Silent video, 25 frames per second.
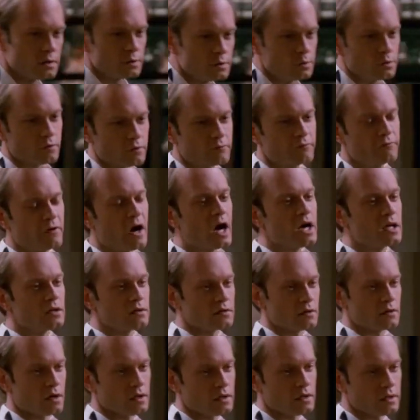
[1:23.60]
You look fine,
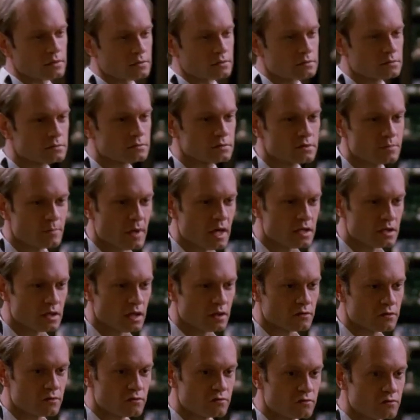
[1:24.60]
darling.
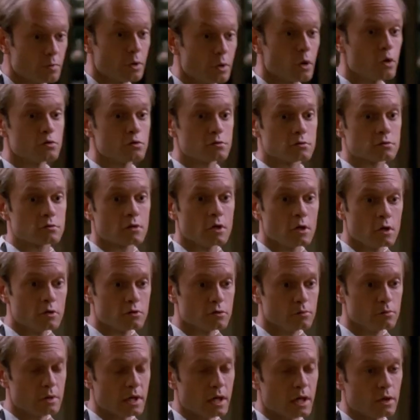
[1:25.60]
Spandex is supposed
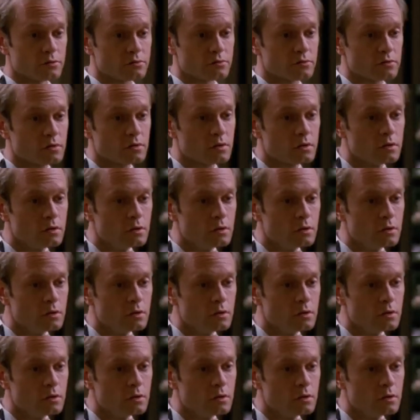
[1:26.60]
to blouse.